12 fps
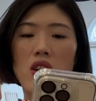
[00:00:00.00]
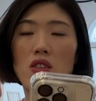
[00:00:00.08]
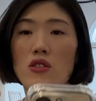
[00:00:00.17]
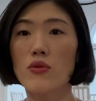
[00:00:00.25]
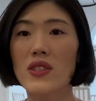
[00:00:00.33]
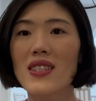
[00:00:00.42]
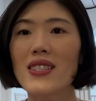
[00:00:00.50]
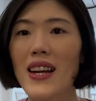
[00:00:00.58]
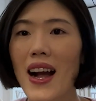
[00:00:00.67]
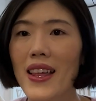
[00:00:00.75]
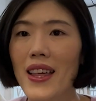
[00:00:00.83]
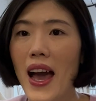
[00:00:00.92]
So this
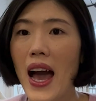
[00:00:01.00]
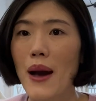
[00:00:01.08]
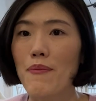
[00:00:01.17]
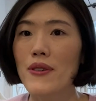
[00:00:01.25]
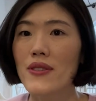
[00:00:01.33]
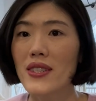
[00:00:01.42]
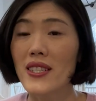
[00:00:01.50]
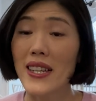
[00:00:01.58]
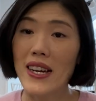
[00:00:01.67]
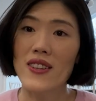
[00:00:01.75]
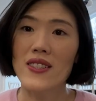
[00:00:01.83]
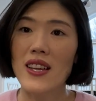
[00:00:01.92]
kind of happens the
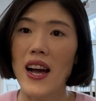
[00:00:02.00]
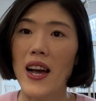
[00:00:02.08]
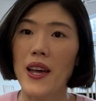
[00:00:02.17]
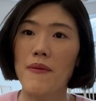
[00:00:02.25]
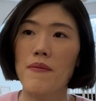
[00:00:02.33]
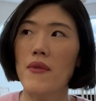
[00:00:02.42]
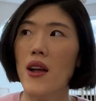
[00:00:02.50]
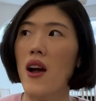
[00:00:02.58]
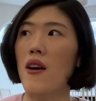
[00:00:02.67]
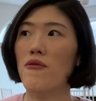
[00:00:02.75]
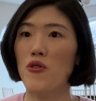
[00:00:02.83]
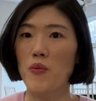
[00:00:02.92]
second time for